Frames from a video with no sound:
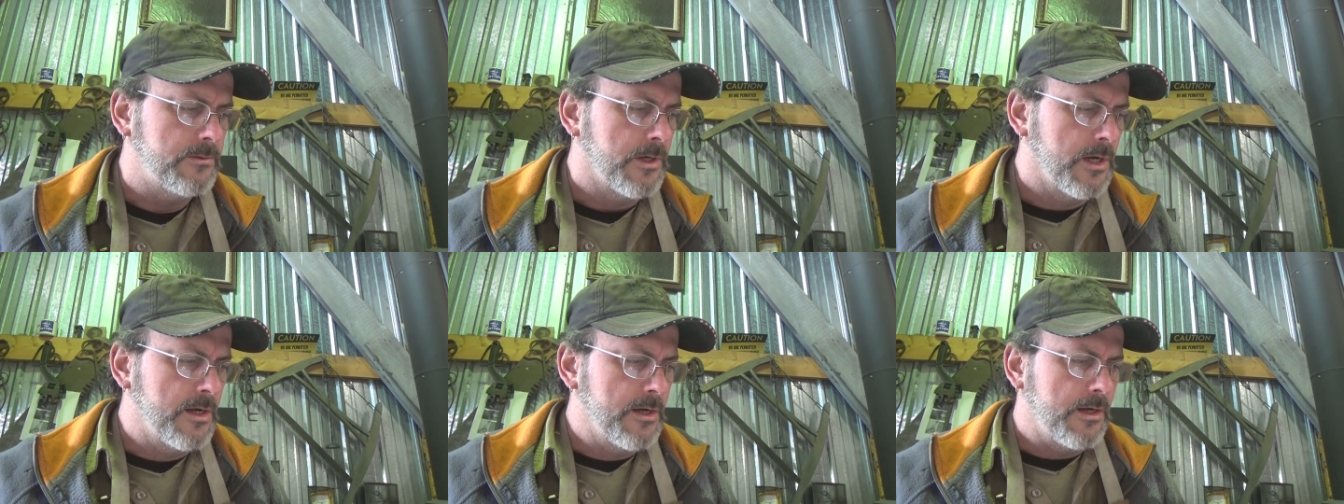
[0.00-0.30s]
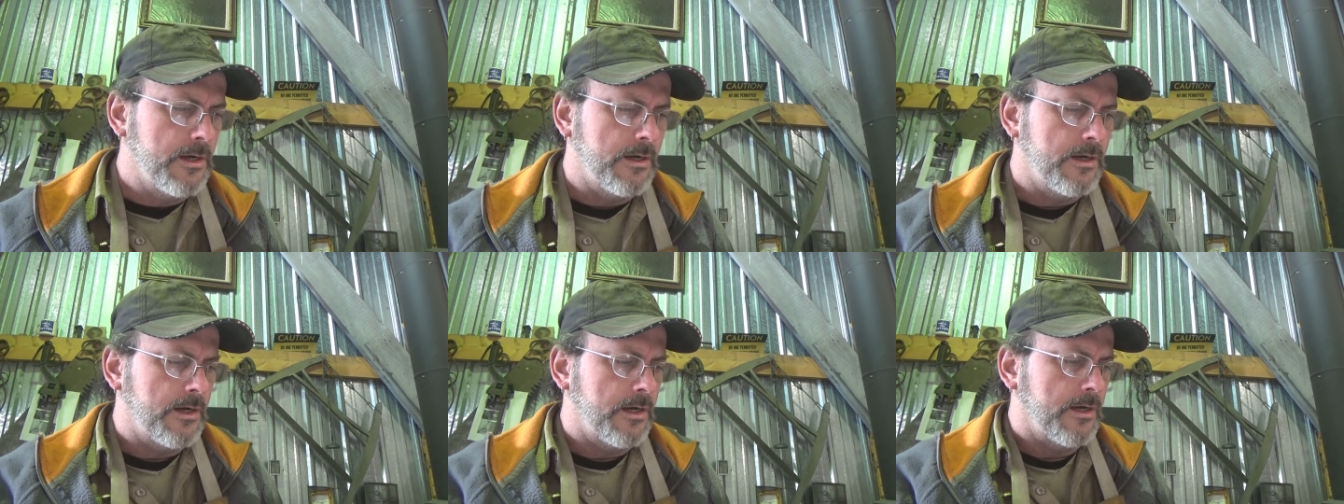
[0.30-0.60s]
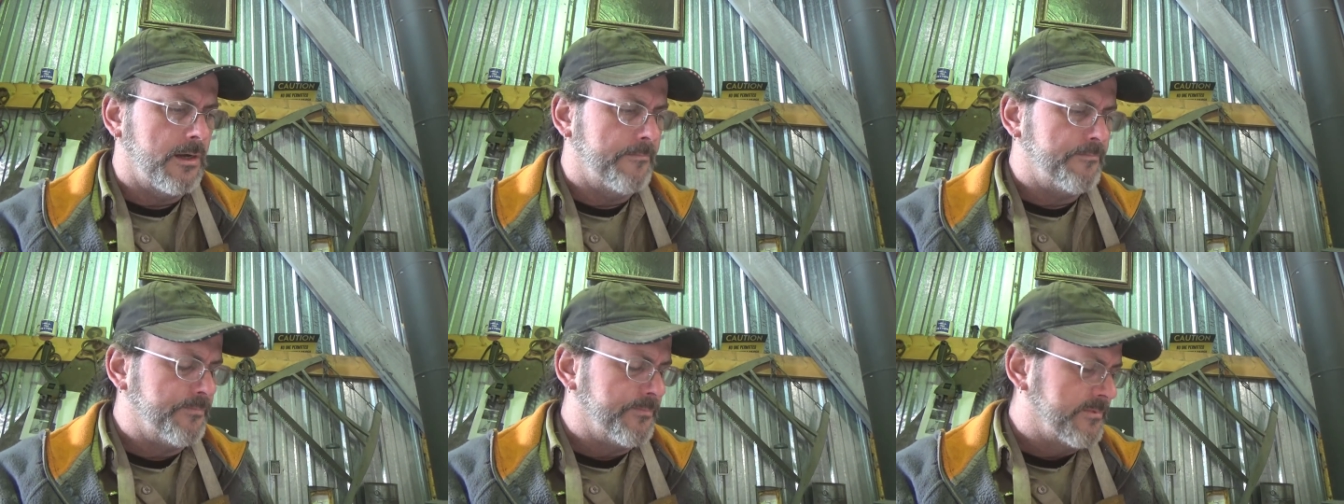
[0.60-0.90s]

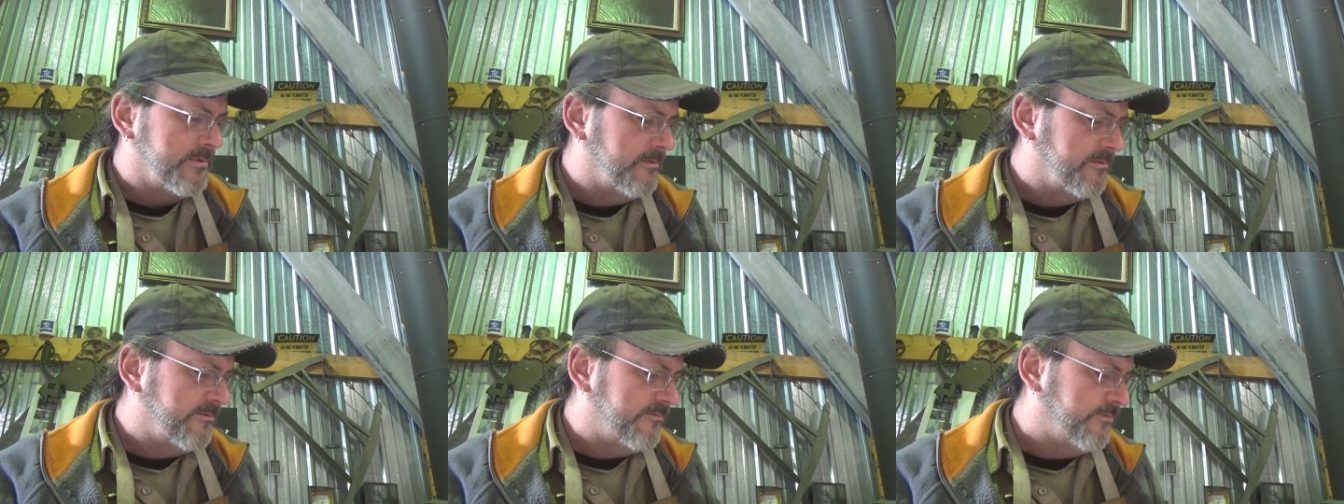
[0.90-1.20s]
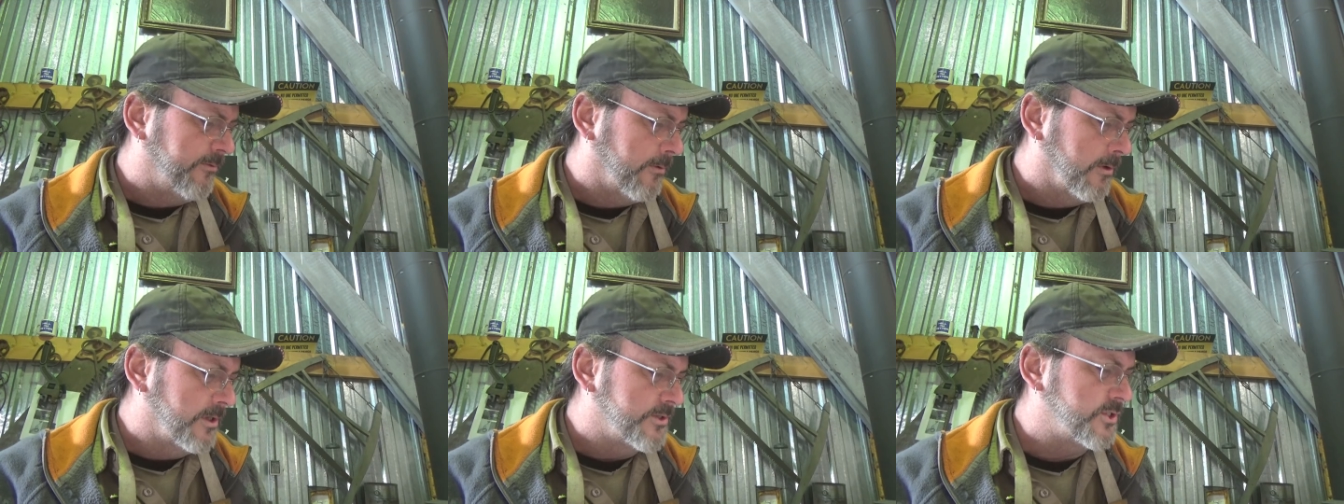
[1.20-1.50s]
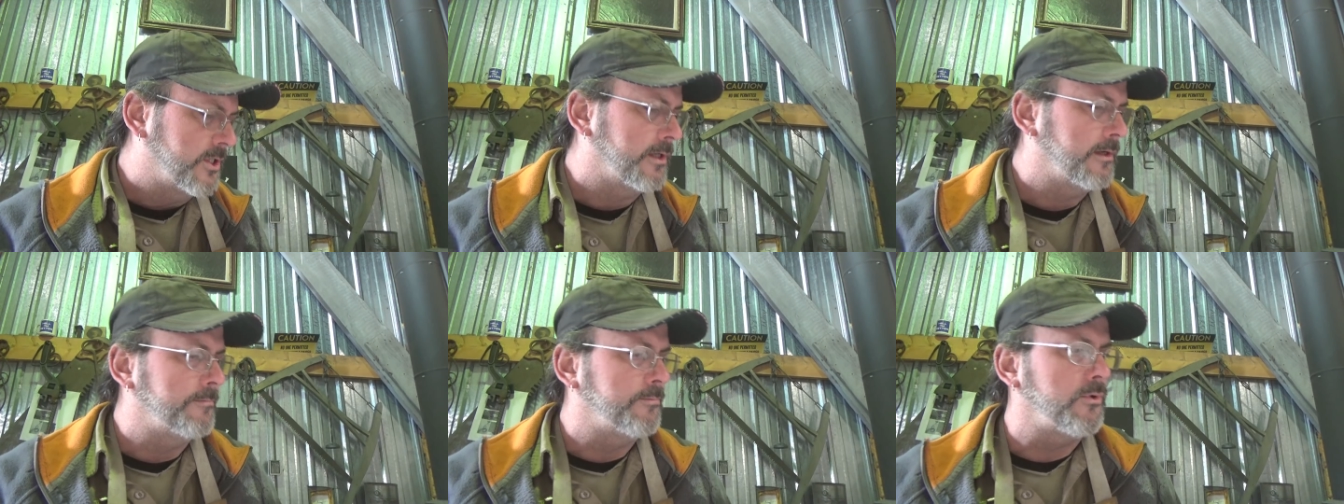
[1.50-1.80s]

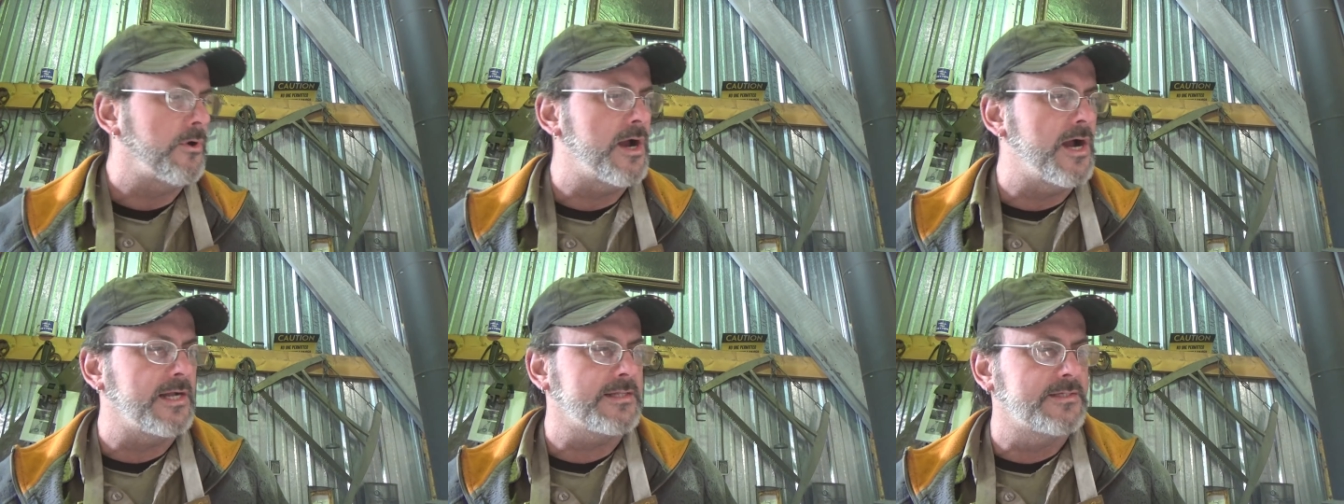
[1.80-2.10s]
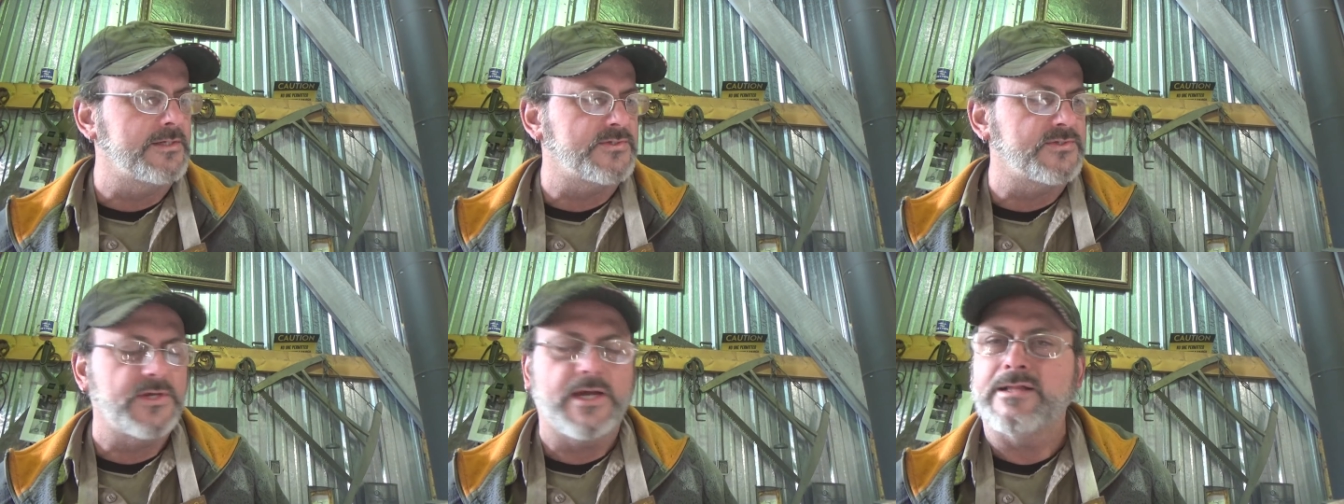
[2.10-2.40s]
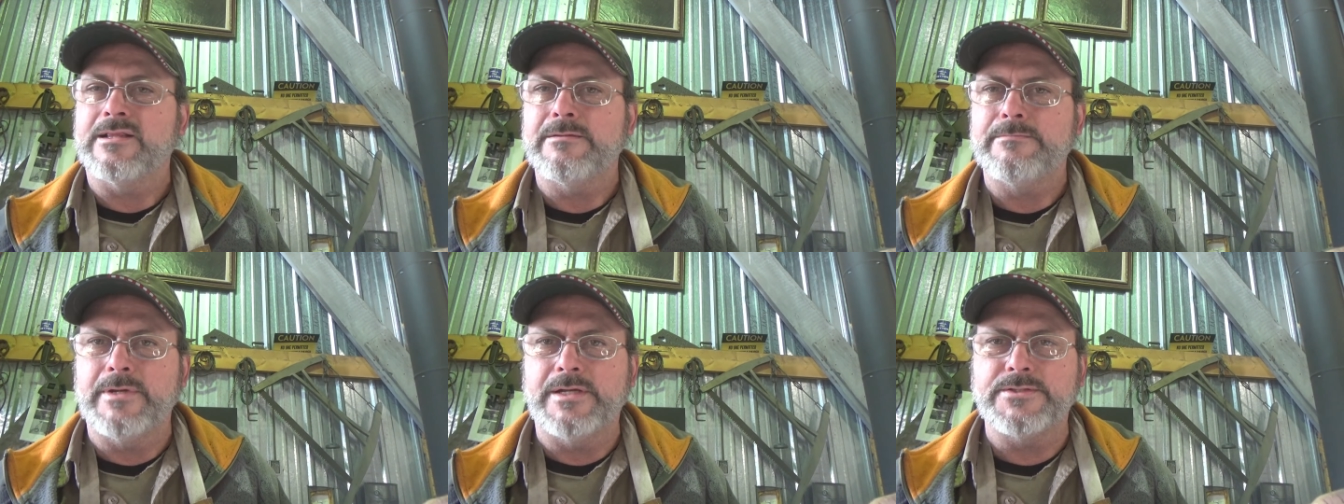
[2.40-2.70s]
Forging Practice
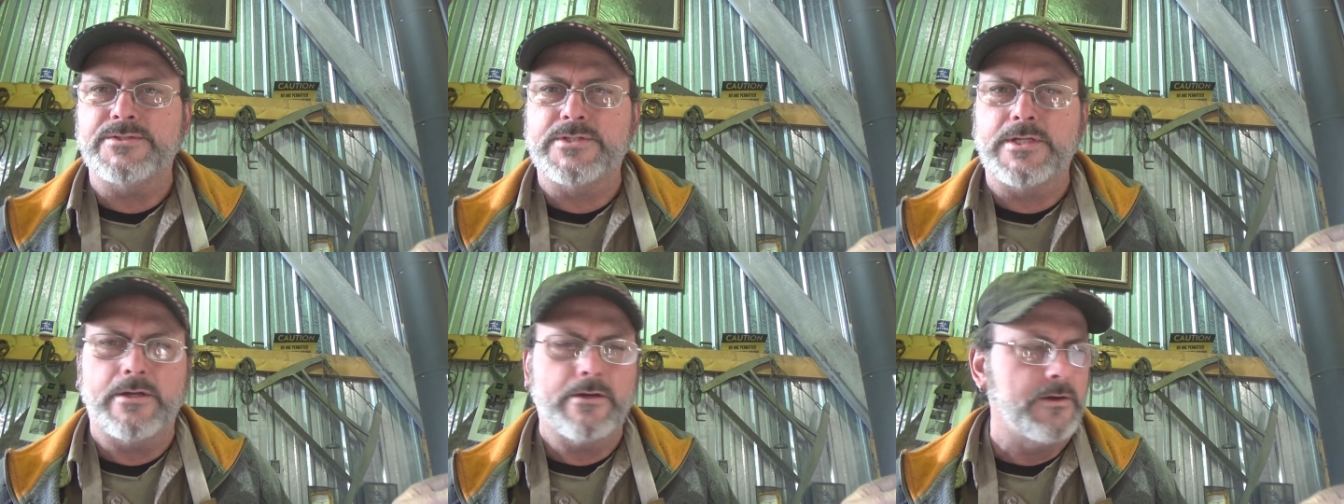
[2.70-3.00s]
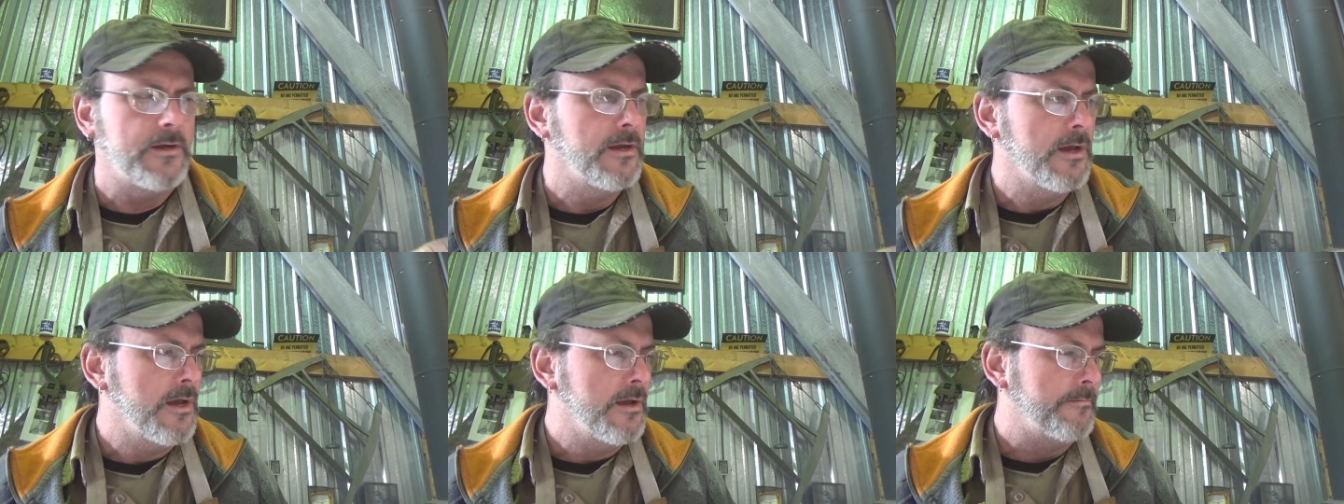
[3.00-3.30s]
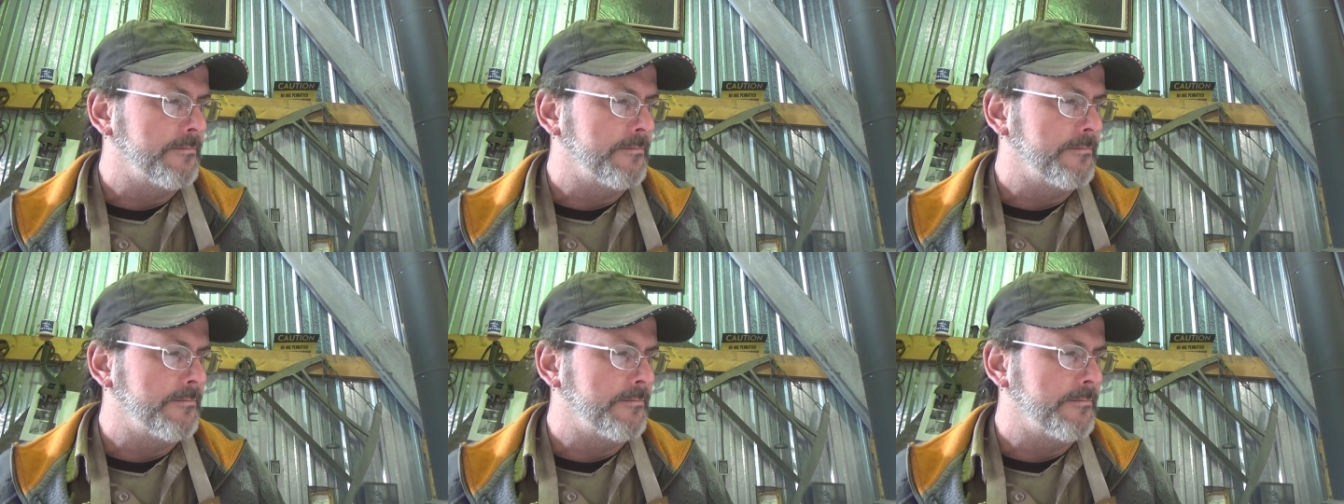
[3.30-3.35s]
Elementary